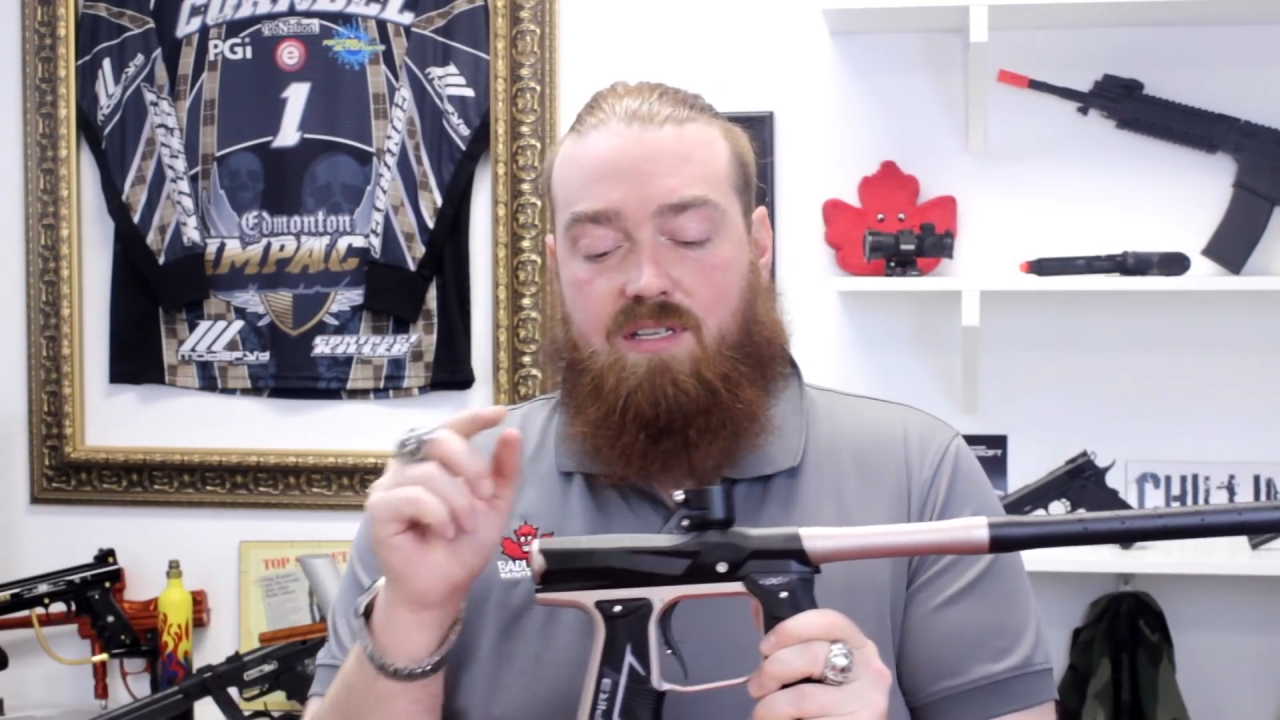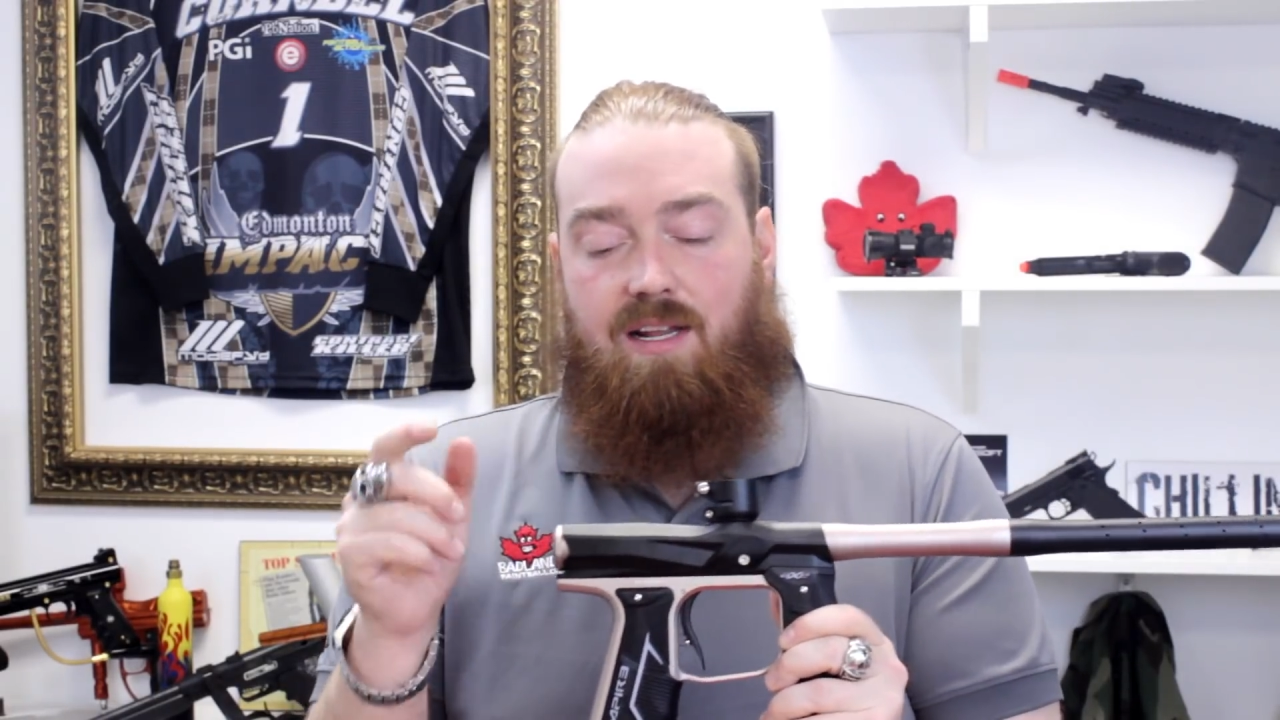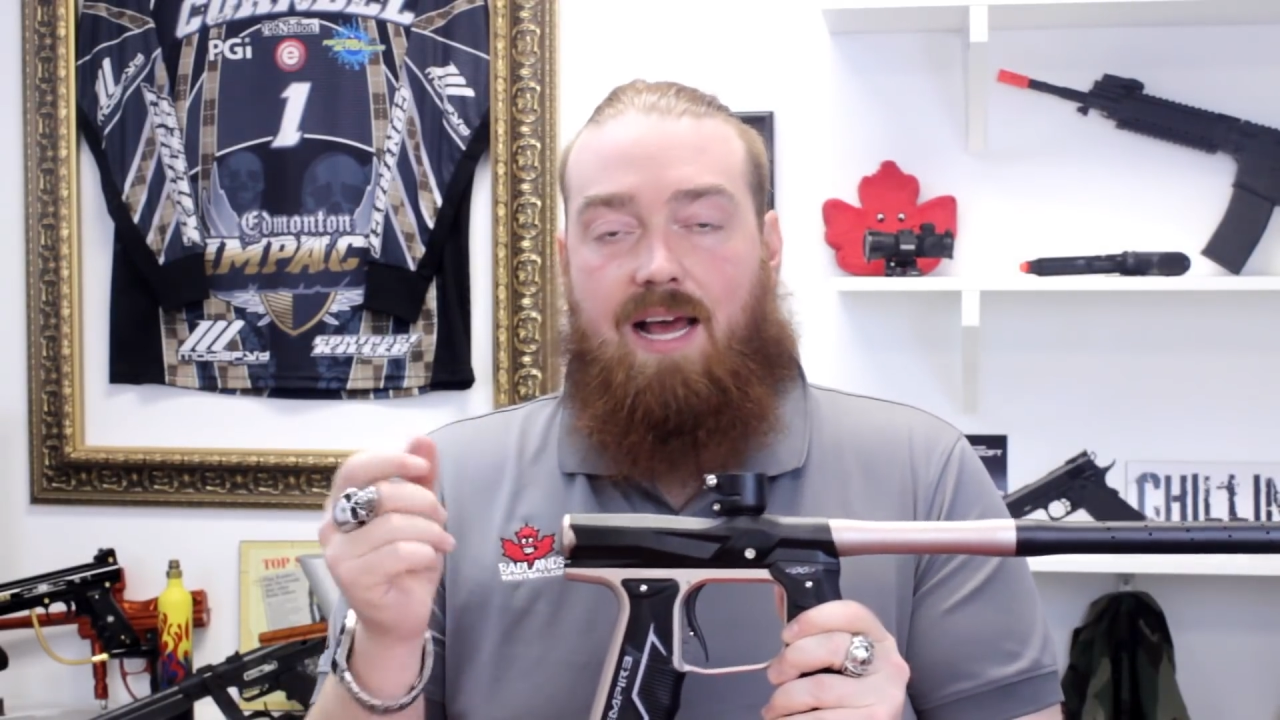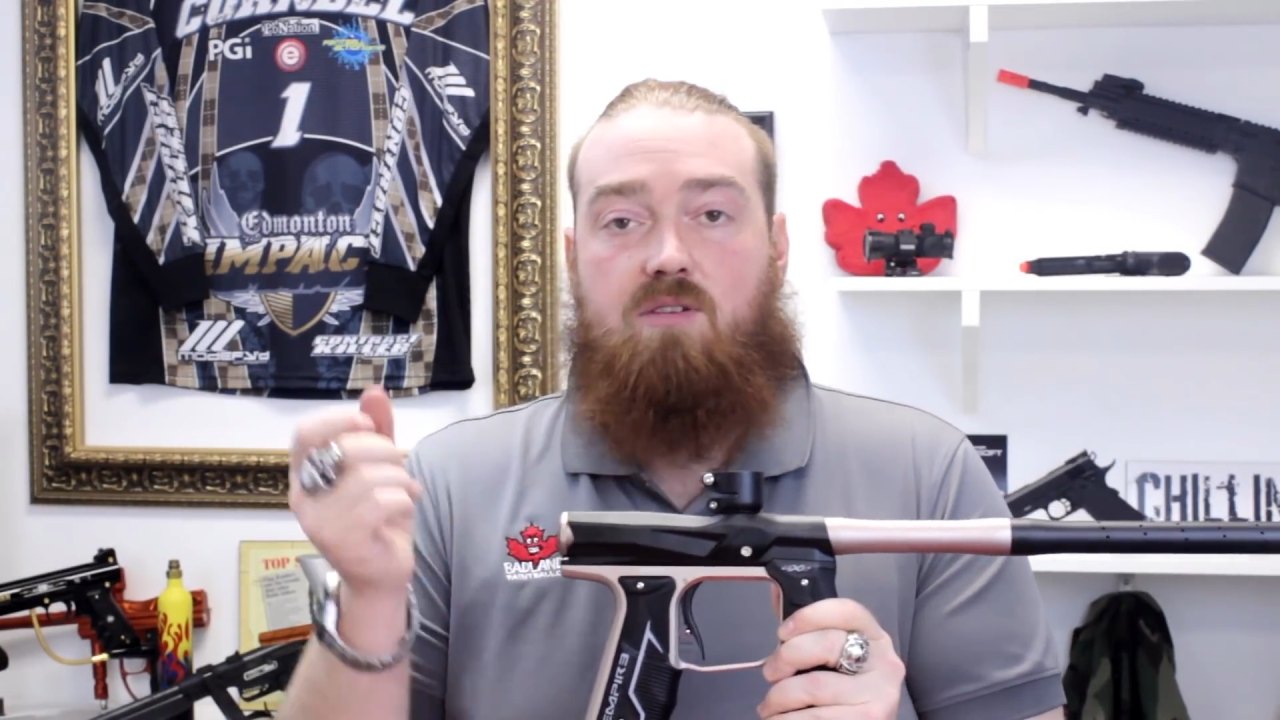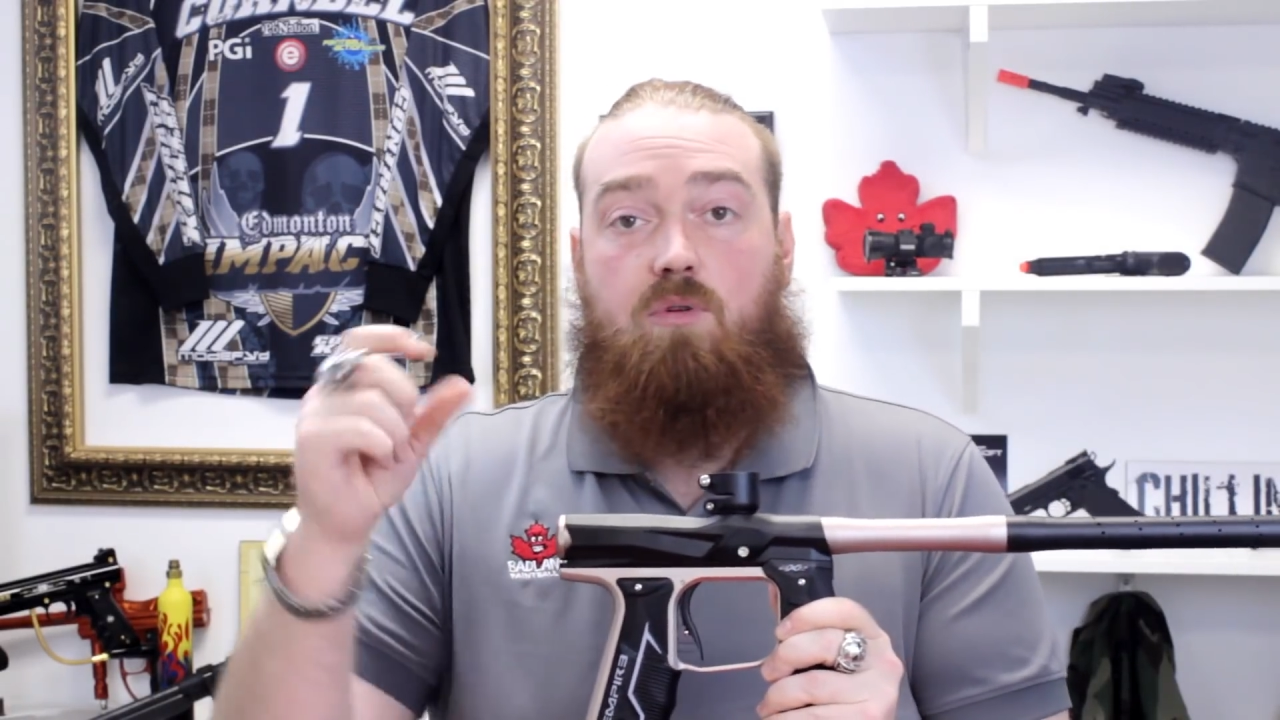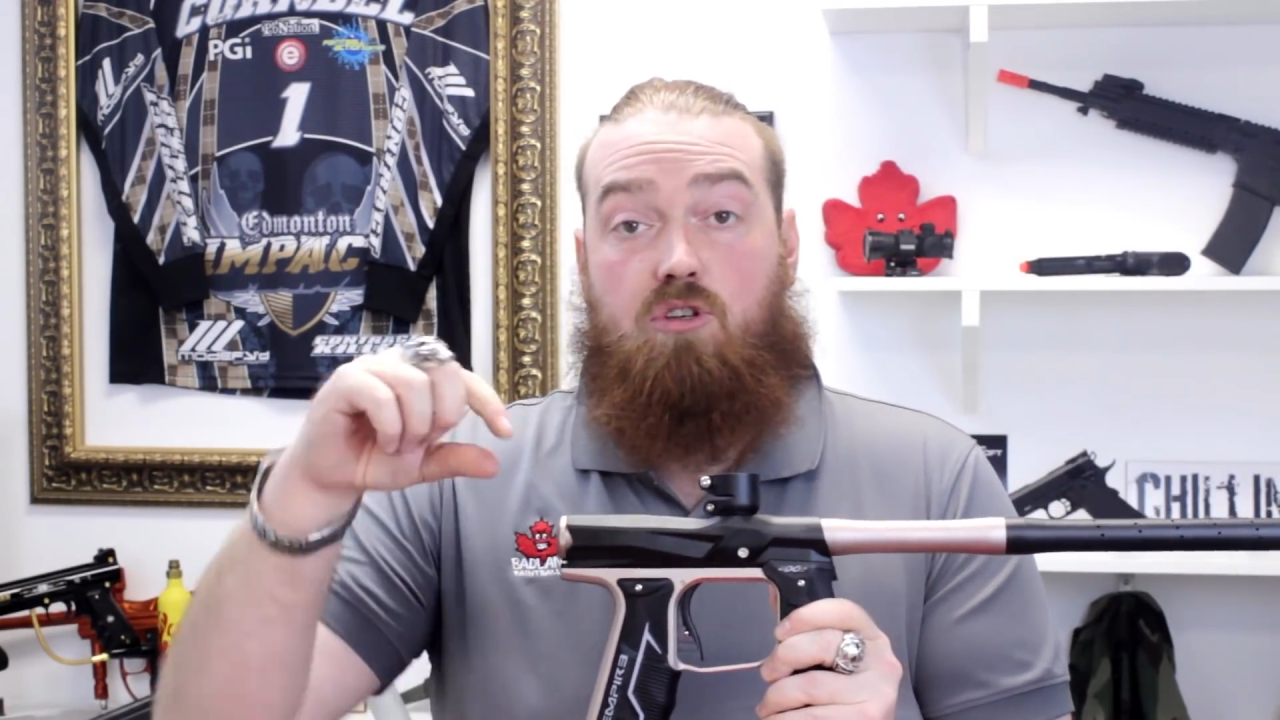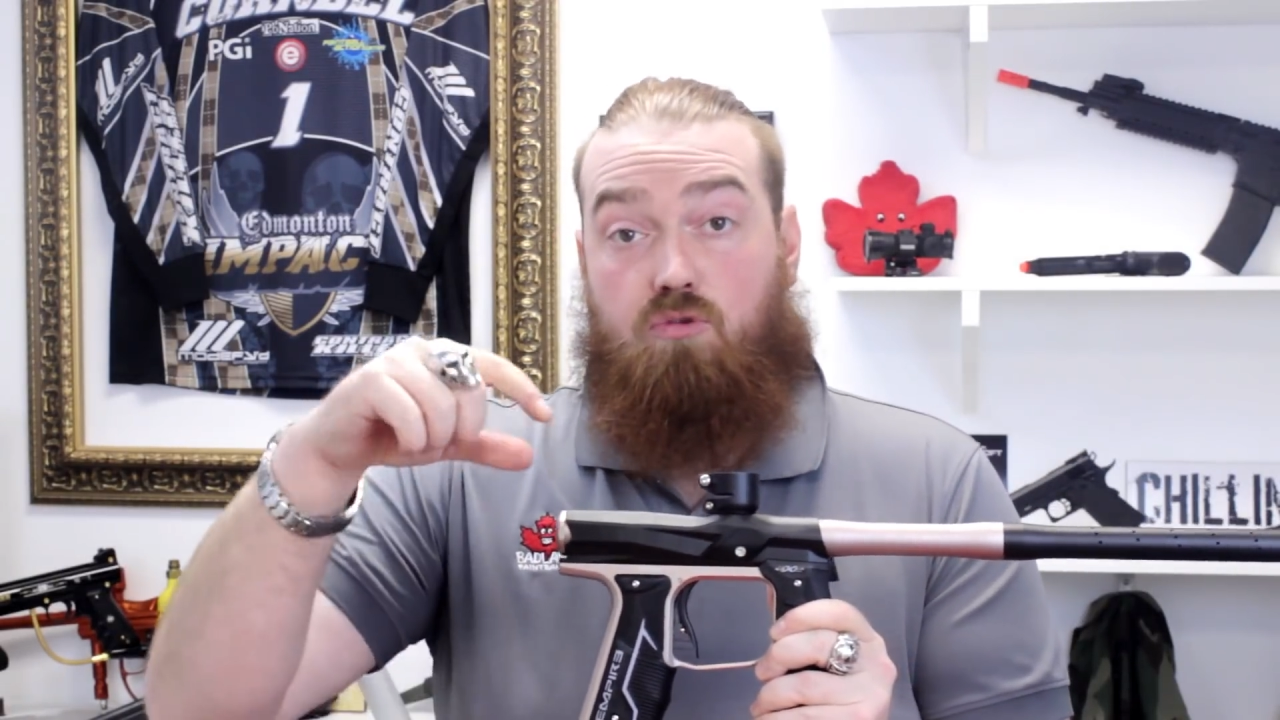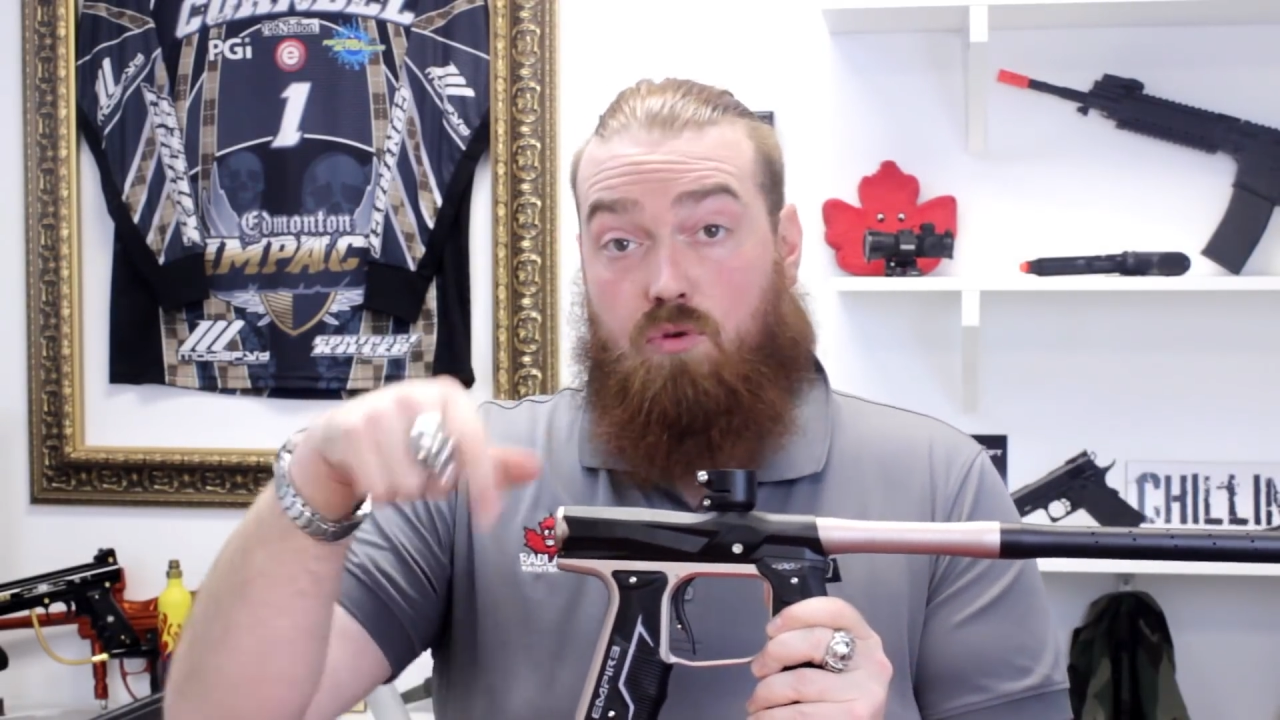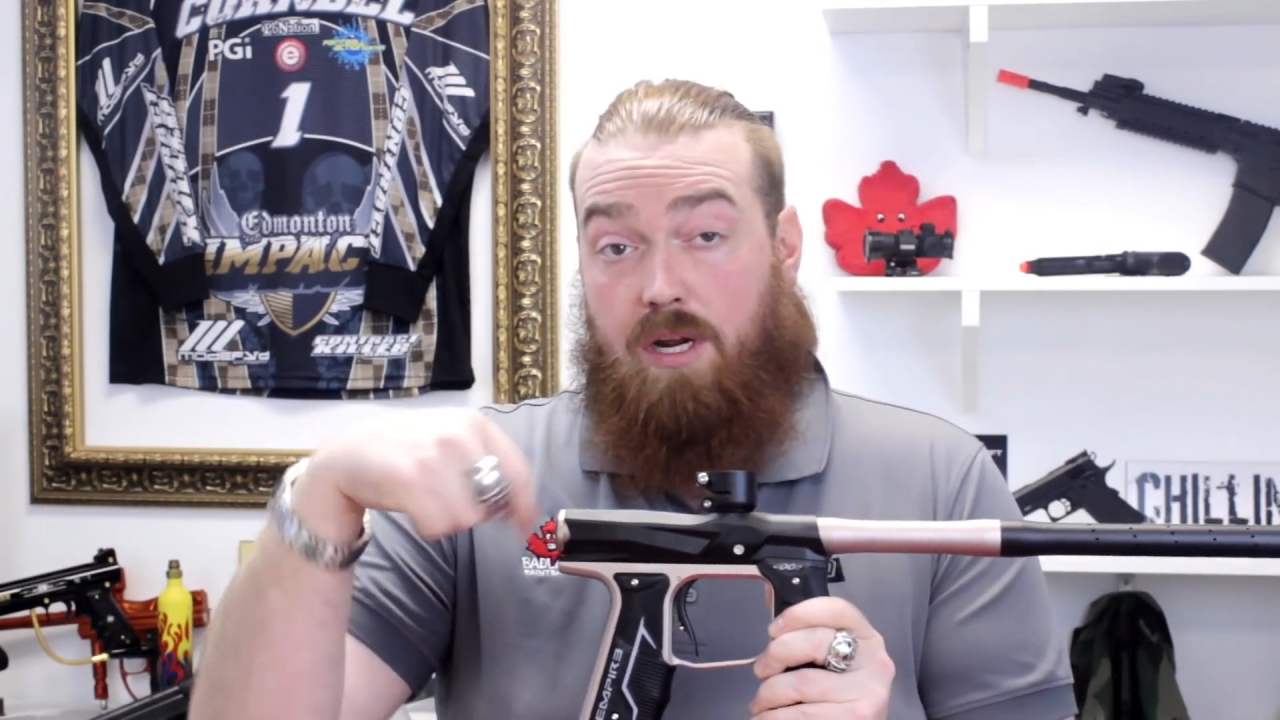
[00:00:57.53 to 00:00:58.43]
The last one screwed